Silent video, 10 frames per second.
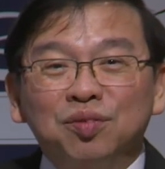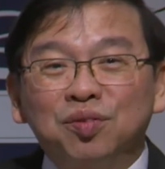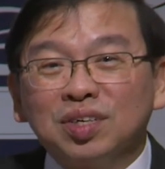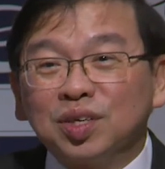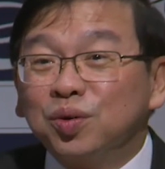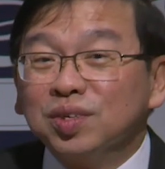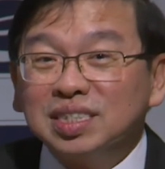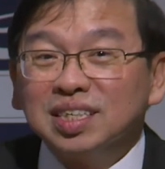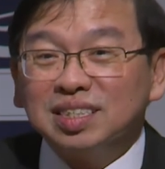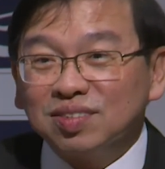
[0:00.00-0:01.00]
for the
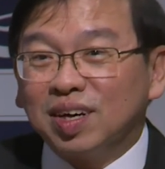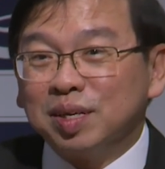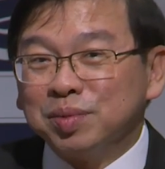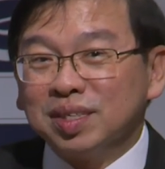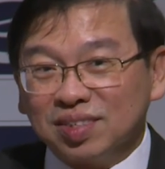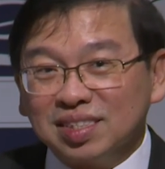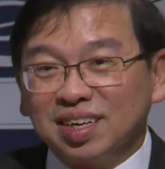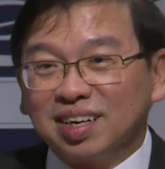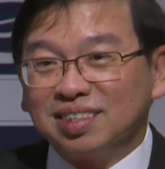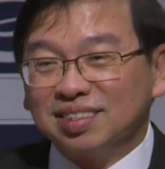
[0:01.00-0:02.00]
holistic development of the
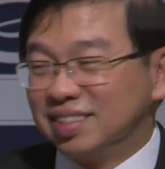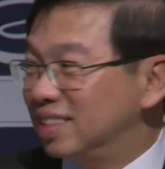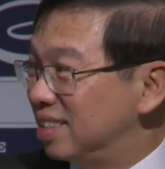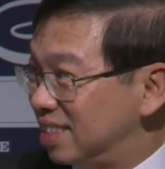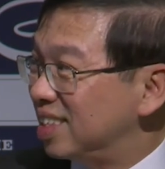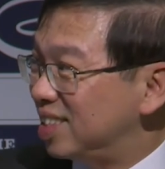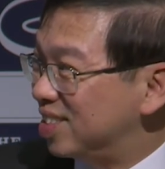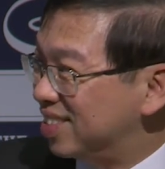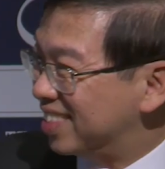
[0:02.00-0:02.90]
child. Thank you.